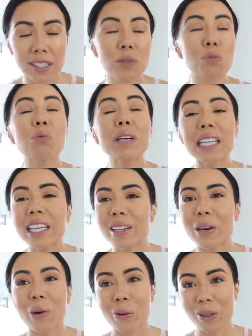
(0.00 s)
That's really
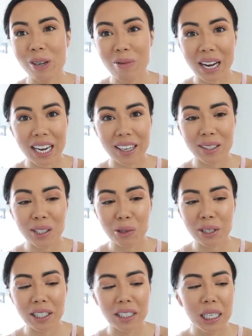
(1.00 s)
the only way I can do
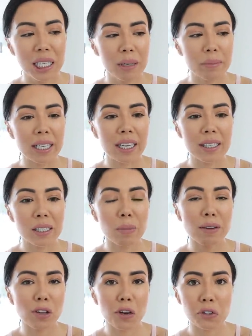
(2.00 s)
it, because
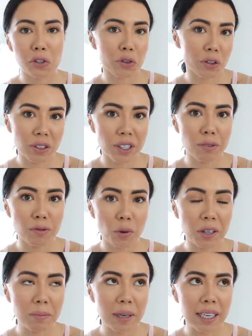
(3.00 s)
my vlogs are thirty to
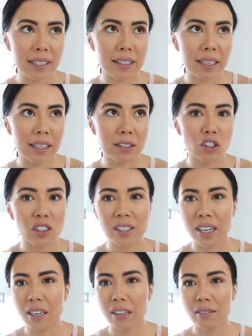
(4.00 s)
forty minutes and it's just
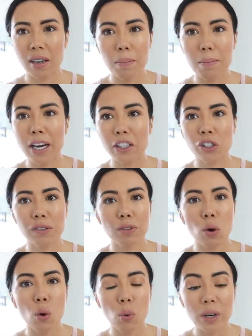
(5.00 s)
like a mesh of
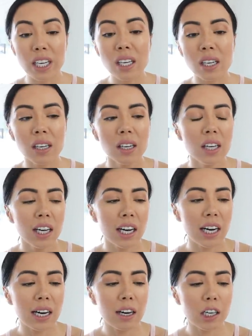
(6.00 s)
the whole week.
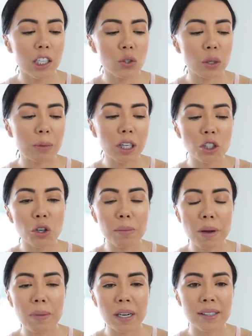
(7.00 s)
Uh, so I'm gonna try
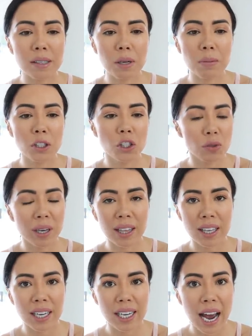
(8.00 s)
my best to maybe
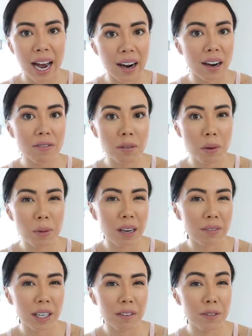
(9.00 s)
shrink that in half and maybe
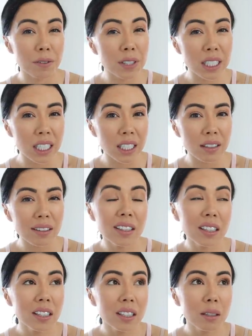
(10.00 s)
have like fifteen
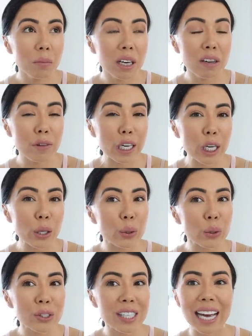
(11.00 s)
minute
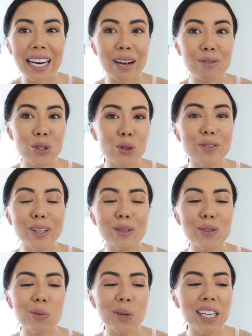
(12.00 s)
videos and have two
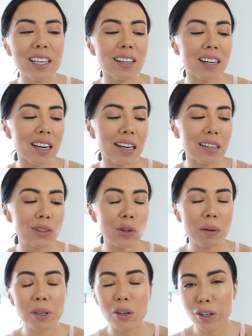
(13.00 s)
videos a week. Uh, so
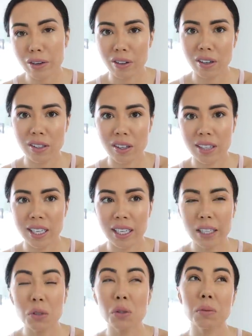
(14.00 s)
let me know your thoughts on that.
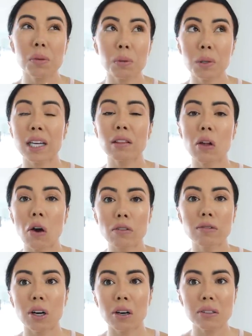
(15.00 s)
I know some people like long
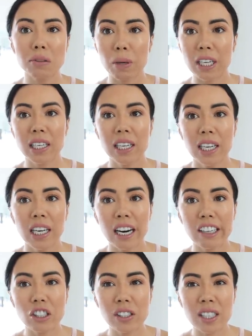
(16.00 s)
vlogs, but
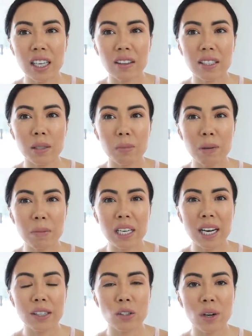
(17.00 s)
I just think this might be
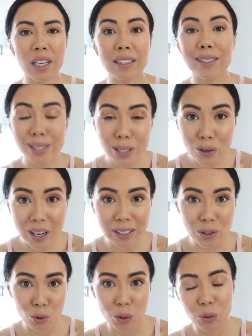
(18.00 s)
nice so I can see you
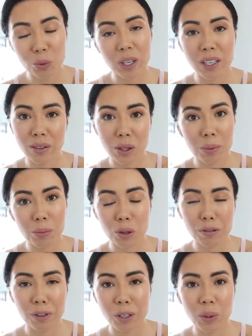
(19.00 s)
guys throughout the week a little bit
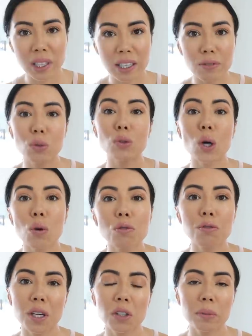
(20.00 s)
more frequently if you
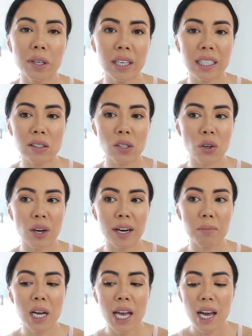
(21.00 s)
don't follow me on
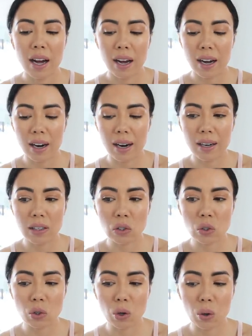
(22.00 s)
Instagram. Uh,
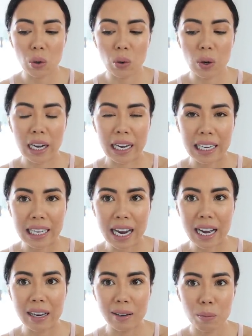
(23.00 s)
so yeah,
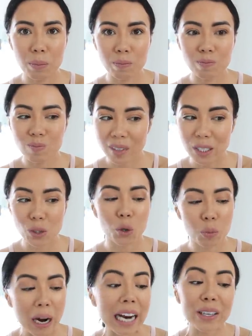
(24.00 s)
let's
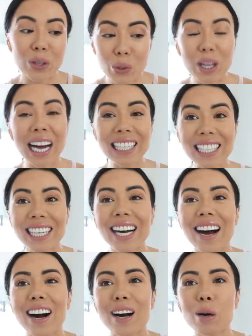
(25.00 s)
hope I can do that.
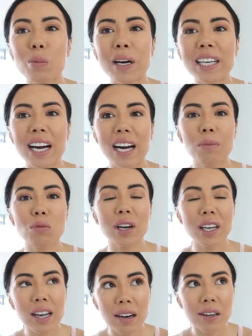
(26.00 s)
Uh, but yeah, I'm
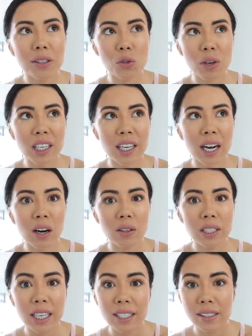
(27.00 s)
running errands right now.
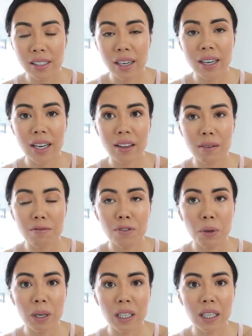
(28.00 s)
Today's Sunday that I'm
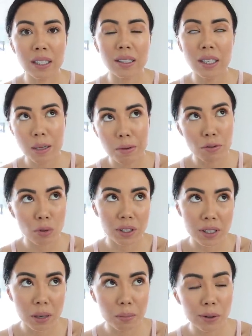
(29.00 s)
filming this, the day before
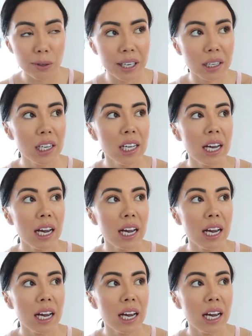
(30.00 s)
it's uploading.